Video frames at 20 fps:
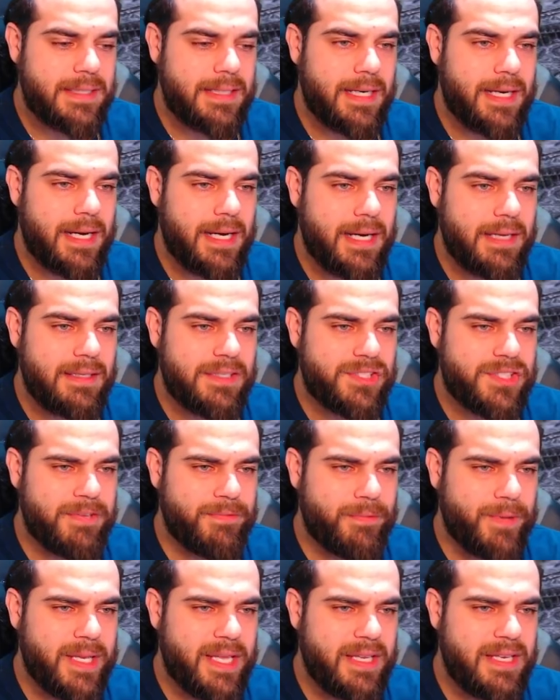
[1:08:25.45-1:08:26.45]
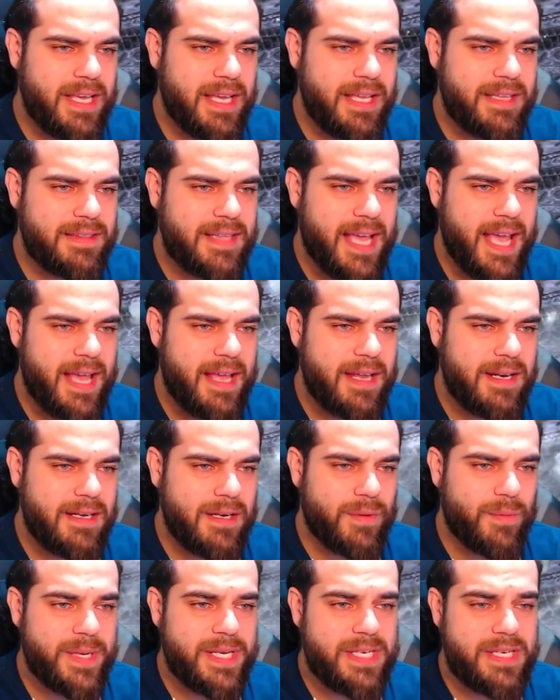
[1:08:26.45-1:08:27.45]
Let's see if we can get that.
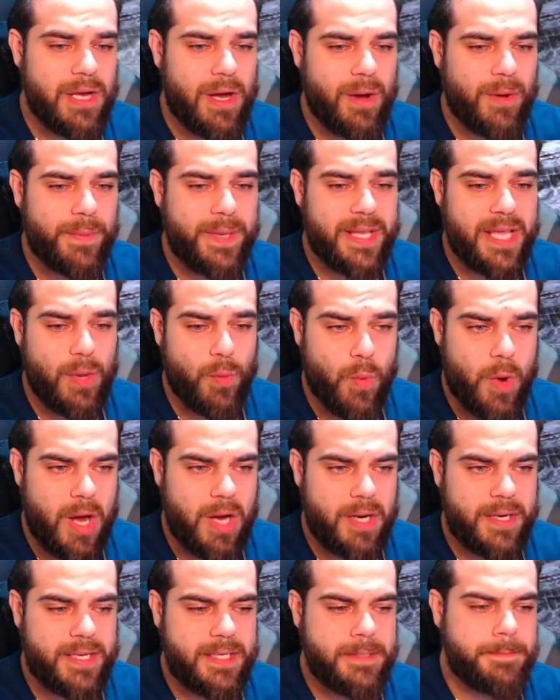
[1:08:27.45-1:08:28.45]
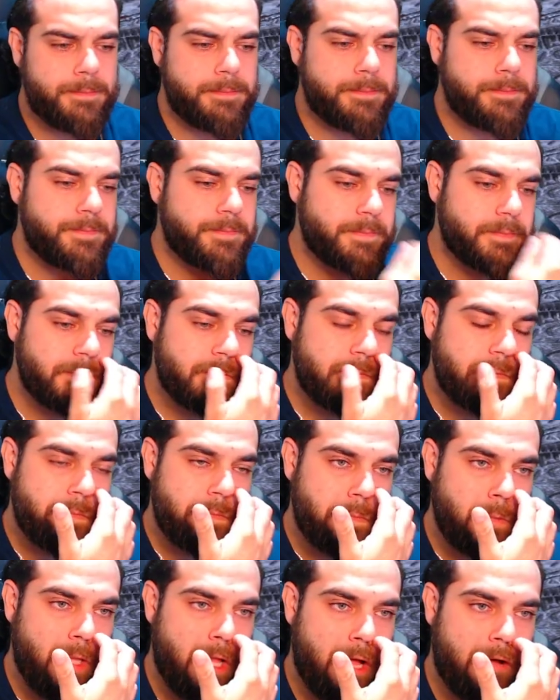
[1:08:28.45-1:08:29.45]
We don't. We get wanded.
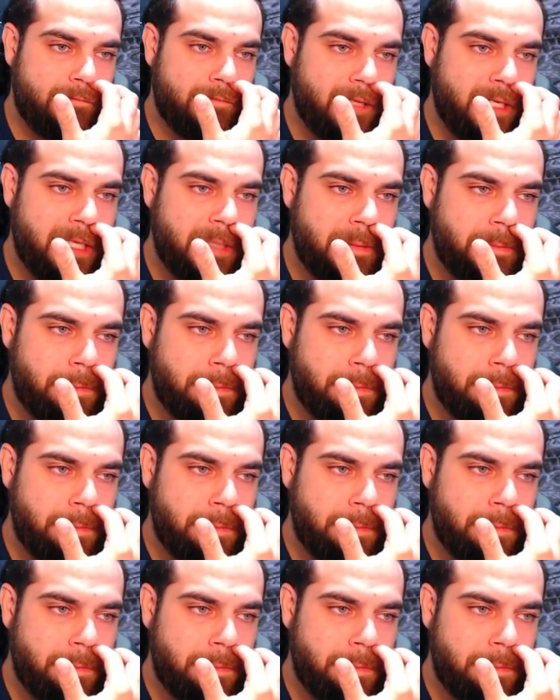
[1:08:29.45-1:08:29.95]
Lovely.